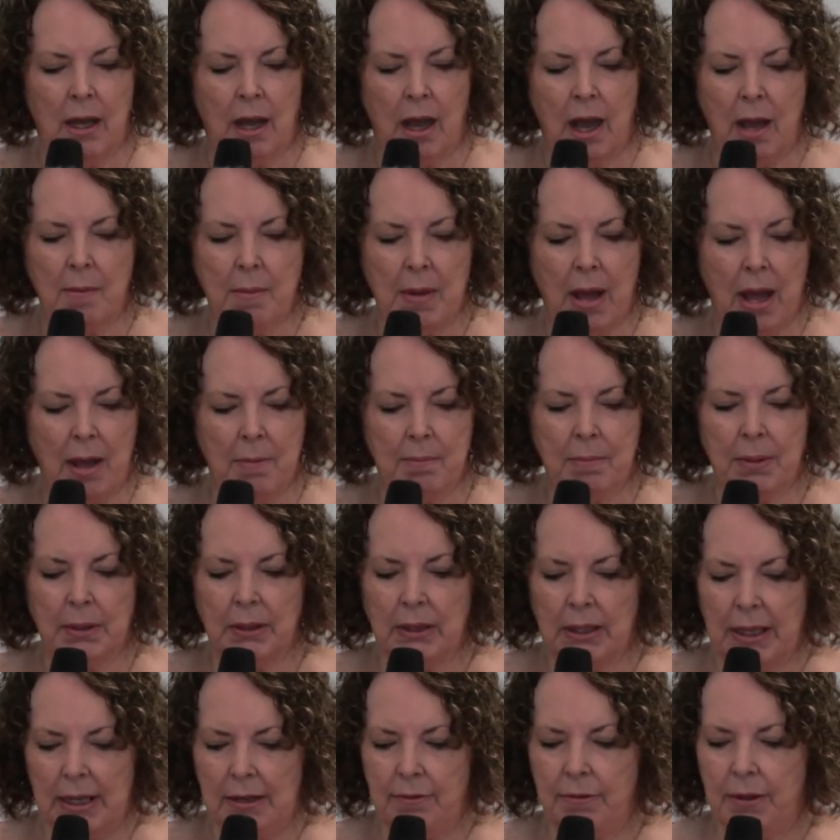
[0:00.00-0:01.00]
I'm
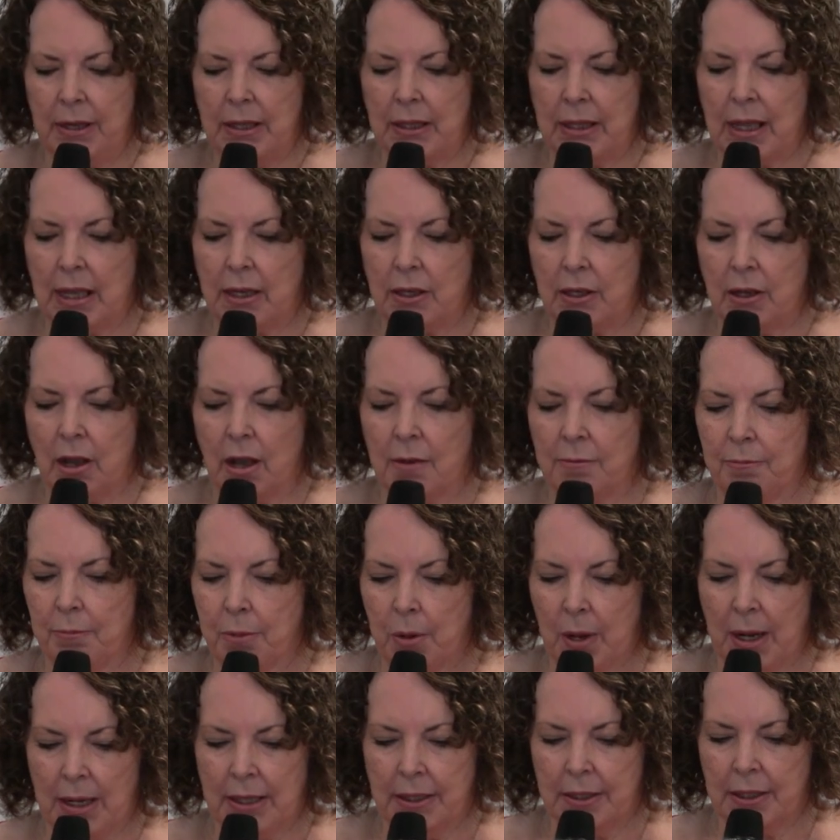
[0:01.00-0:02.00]
believing that, I've
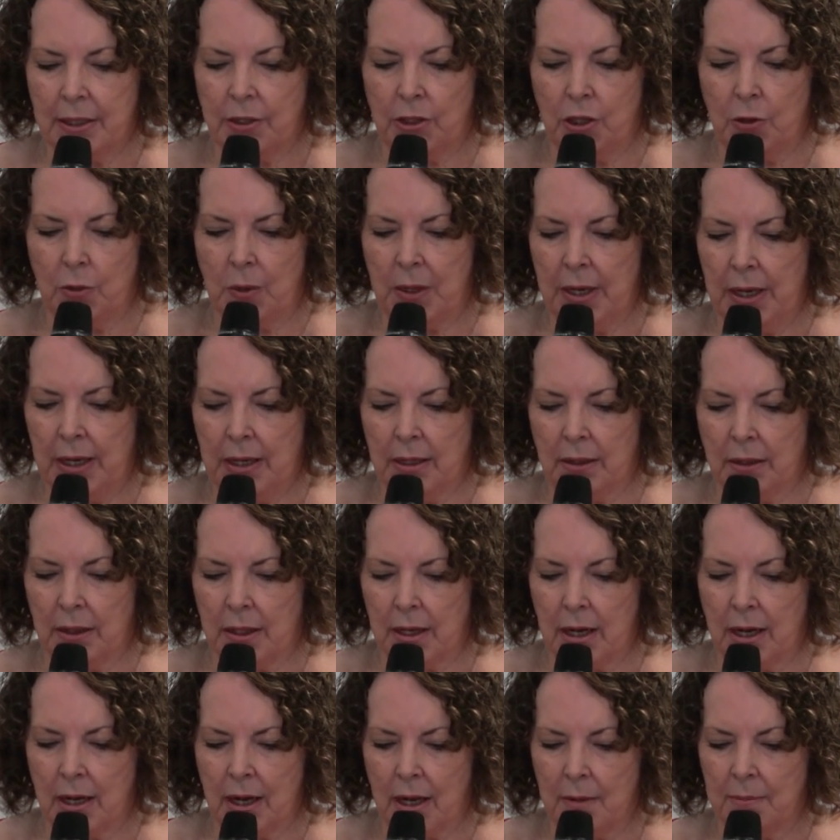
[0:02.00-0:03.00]
prayed that you would heal
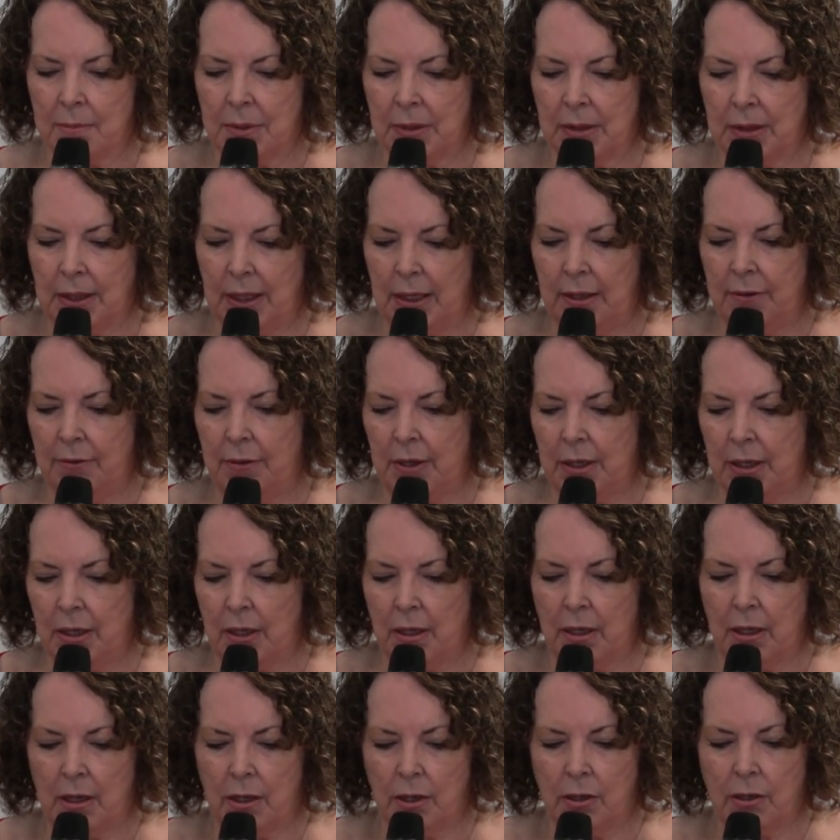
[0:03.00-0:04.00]
it, and I'm
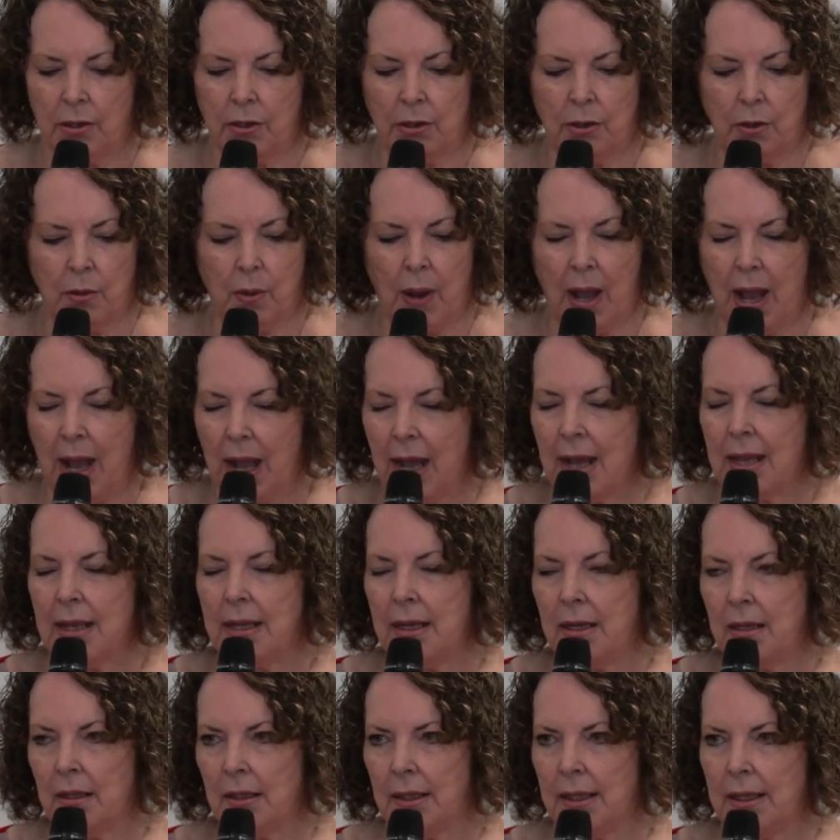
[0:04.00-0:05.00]
believing you are
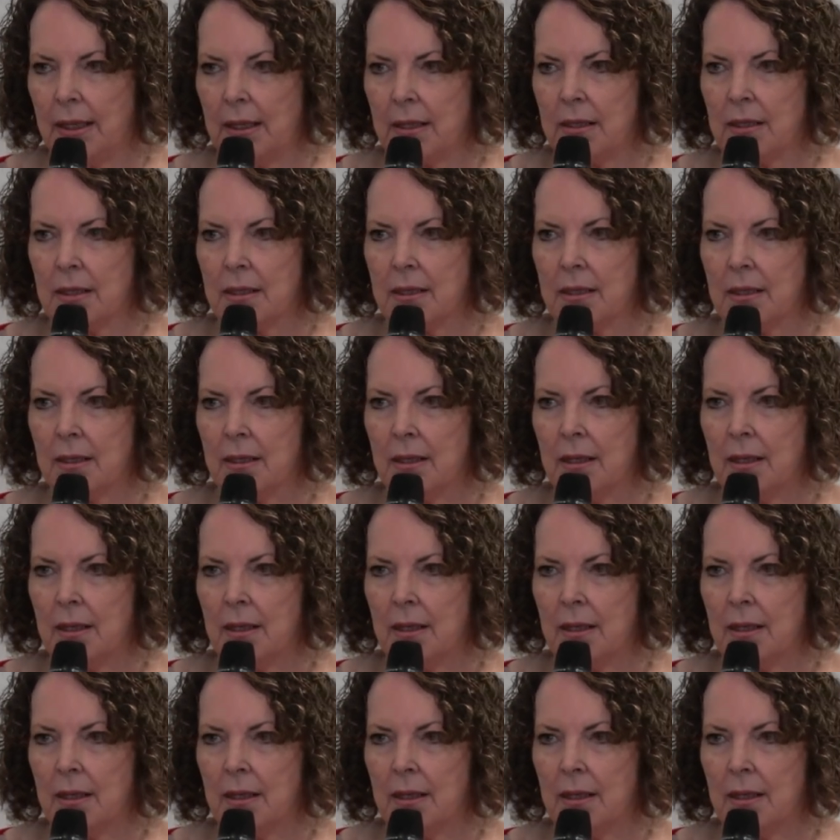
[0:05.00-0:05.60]
healing it,